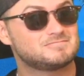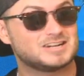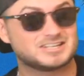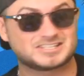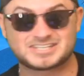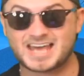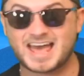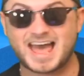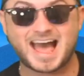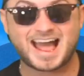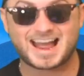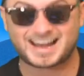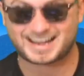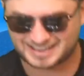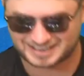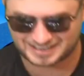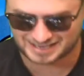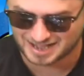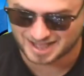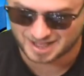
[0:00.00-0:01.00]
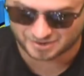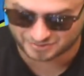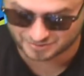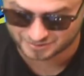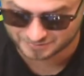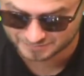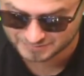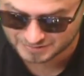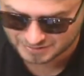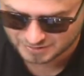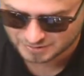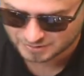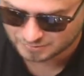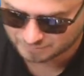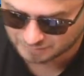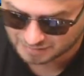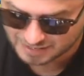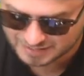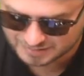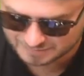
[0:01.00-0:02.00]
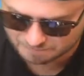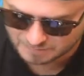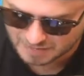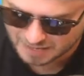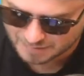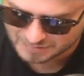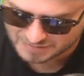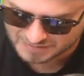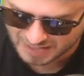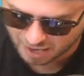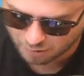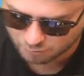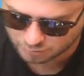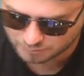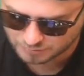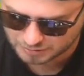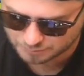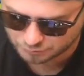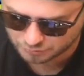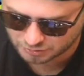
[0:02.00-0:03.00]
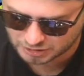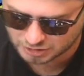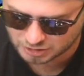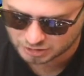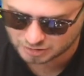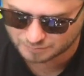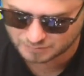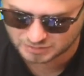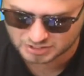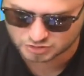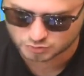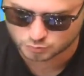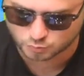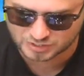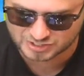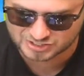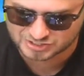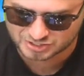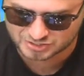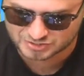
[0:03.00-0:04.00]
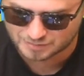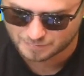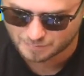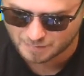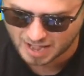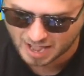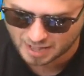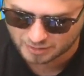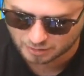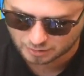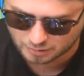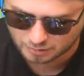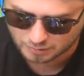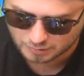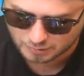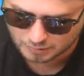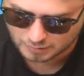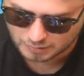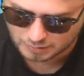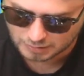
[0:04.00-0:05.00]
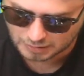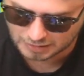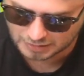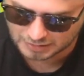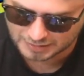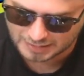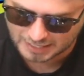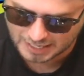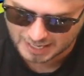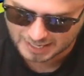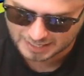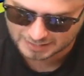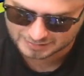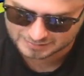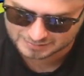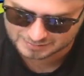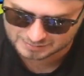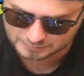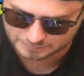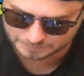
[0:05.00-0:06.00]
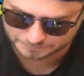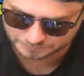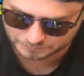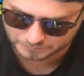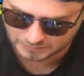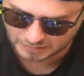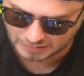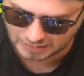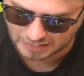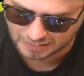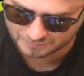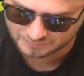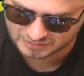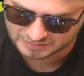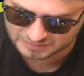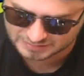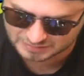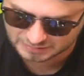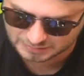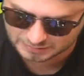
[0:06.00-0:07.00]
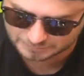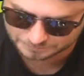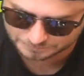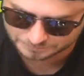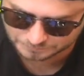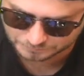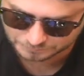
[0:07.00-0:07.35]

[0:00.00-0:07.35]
attack? I don't know, right? Maybe that would be pretty good because Witch doesn't matter on hex, obviously.